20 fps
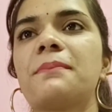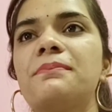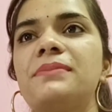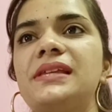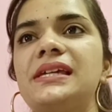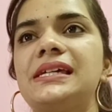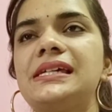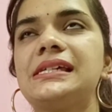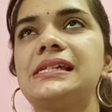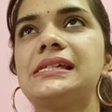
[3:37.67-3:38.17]

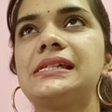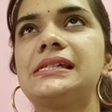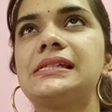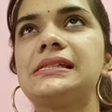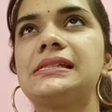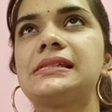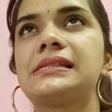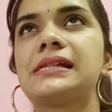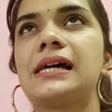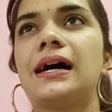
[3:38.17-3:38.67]

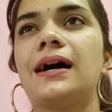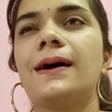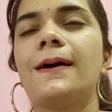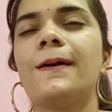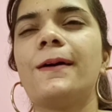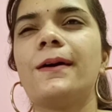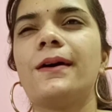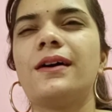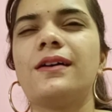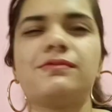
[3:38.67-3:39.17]
please
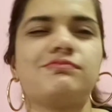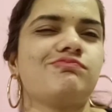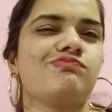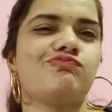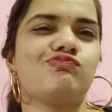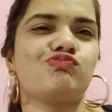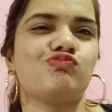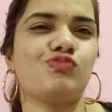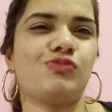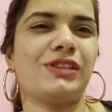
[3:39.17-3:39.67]

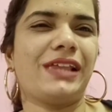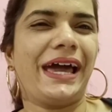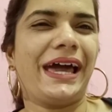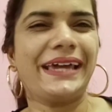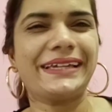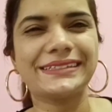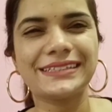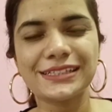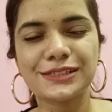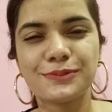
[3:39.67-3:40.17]

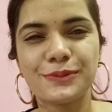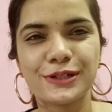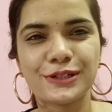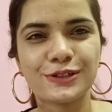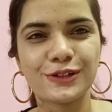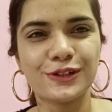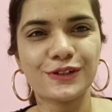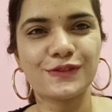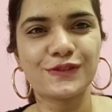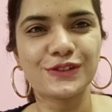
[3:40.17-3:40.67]
like this
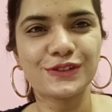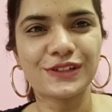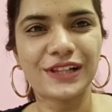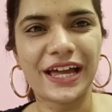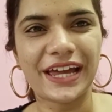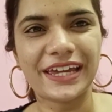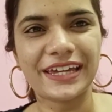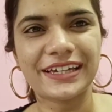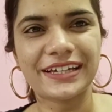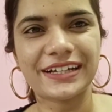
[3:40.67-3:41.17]
video if you
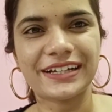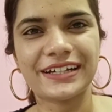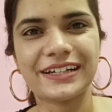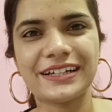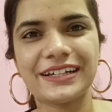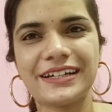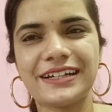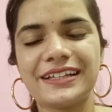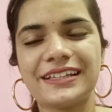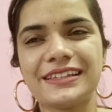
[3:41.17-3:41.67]
like
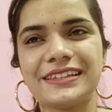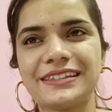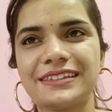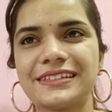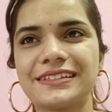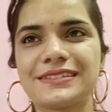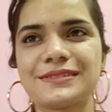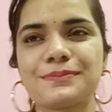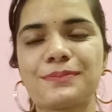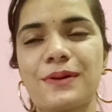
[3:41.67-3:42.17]

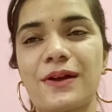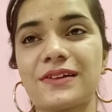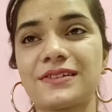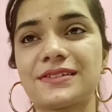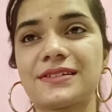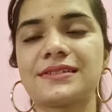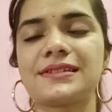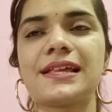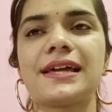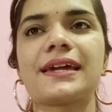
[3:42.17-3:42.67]
this
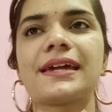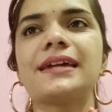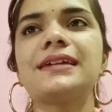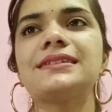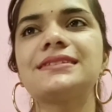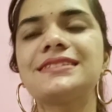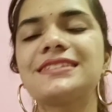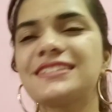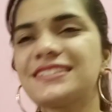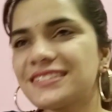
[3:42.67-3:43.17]
process. Like
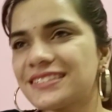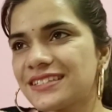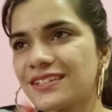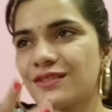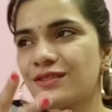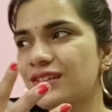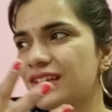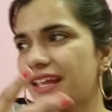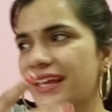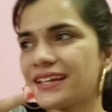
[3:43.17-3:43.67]
it just
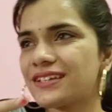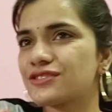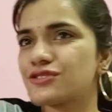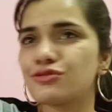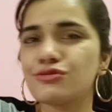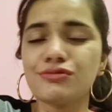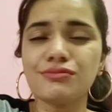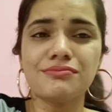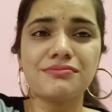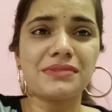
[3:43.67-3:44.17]
took like
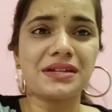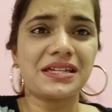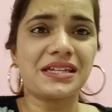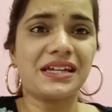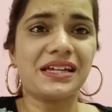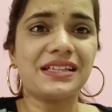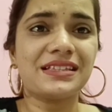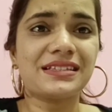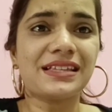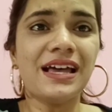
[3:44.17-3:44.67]
2
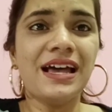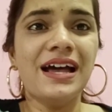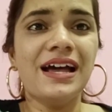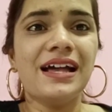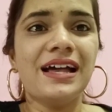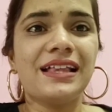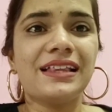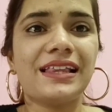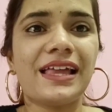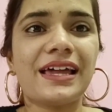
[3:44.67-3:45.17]
minutes,
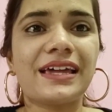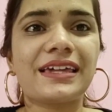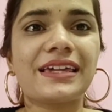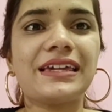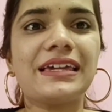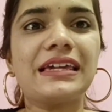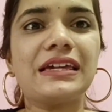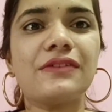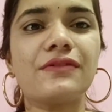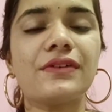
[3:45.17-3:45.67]
like
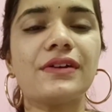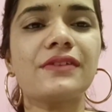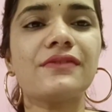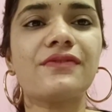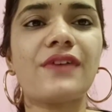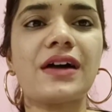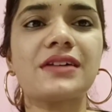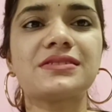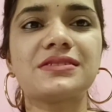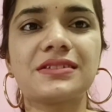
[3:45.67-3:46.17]
even
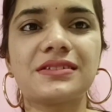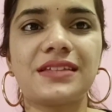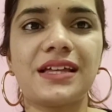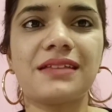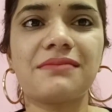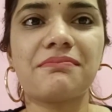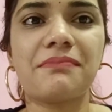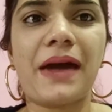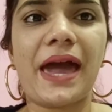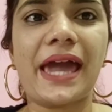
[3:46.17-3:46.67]
faster
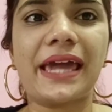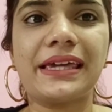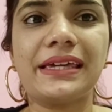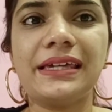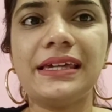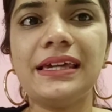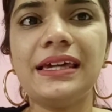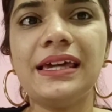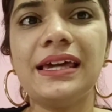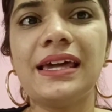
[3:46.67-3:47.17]
than
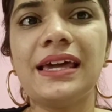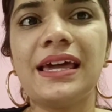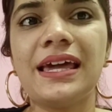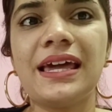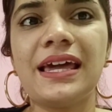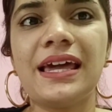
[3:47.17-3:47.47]
Maggie.